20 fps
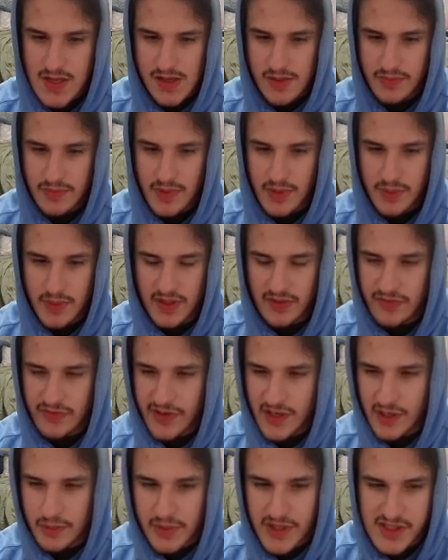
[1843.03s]
I mean,
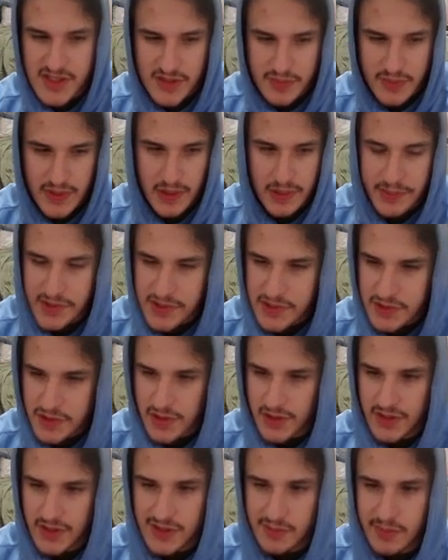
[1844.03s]
Fairy Breeze is probably my
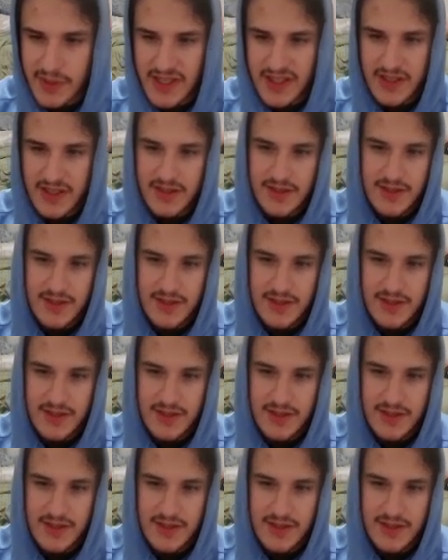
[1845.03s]
strongest bet.